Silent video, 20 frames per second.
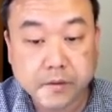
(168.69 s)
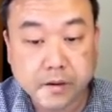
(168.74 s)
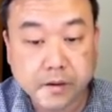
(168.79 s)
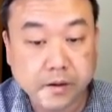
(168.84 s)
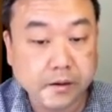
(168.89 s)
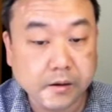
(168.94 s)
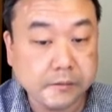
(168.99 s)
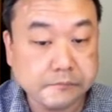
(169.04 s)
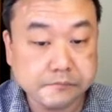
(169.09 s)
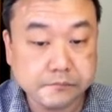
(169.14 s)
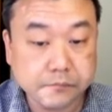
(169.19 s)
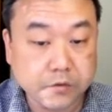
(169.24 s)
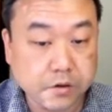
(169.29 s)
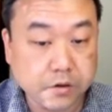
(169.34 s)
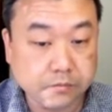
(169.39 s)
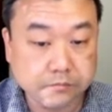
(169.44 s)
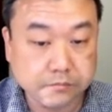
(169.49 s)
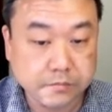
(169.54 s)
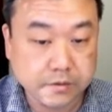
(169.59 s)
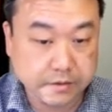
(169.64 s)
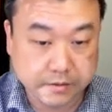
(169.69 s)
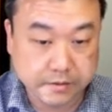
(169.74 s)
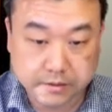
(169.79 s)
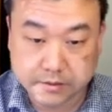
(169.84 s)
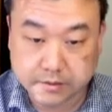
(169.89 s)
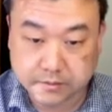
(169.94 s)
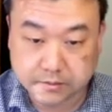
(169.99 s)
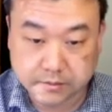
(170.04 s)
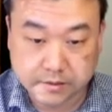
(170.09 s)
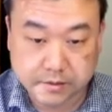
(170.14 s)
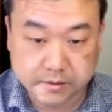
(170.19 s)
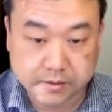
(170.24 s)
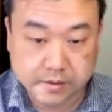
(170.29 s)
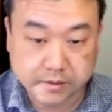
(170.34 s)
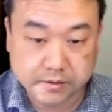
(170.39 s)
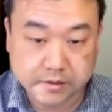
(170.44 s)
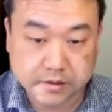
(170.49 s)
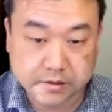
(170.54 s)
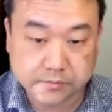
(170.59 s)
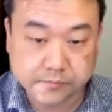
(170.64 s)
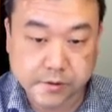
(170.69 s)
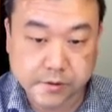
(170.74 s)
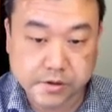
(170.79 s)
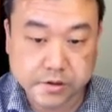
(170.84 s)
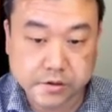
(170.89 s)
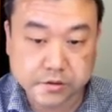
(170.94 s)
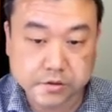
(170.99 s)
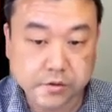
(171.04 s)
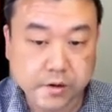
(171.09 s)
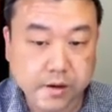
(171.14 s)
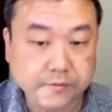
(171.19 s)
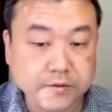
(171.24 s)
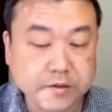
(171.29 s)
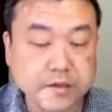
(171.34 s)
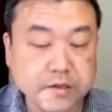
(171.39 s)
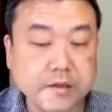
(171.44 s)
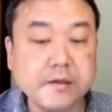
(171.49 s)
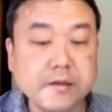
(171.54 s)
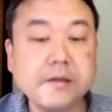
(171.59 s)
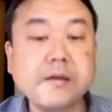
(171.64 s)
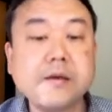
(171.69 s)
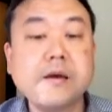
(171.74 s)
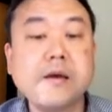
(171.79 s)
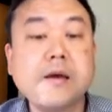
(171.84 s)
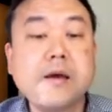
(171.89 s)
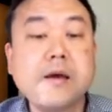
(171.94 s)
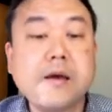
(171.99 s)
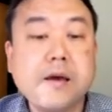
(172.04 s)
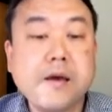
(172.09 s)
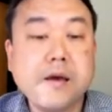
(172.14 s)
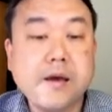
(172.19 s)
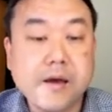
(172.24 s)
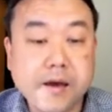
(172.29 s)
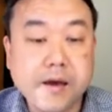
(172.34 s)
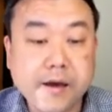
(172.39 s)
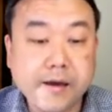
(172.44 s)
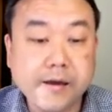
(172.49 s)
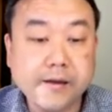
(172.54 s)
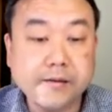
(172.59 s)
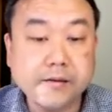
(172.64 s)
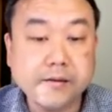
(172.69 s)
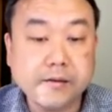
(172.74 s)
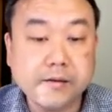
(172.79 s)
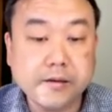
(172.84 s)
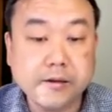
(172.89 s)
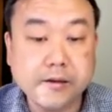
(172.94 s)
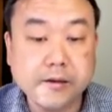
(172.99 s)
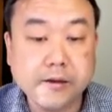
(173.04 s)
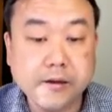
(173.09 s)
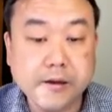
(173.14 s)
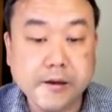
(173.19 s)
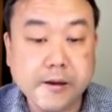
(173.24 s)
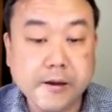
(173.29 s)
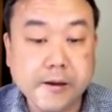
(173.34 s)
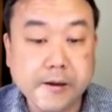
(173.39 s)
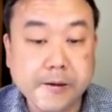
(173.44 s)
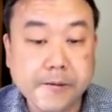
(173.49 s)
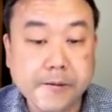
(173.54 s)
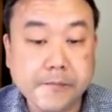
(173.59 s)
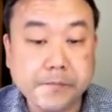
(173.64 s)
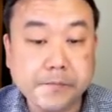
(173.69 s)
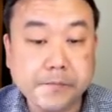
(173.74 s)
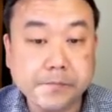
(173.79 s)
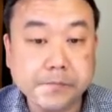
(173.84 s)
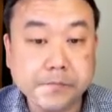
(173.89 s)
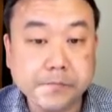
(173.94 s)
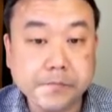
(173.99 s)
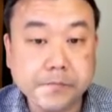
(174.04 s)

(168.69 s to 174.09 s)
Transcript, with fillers: Um, so this is these are the expressions you have seen. And um,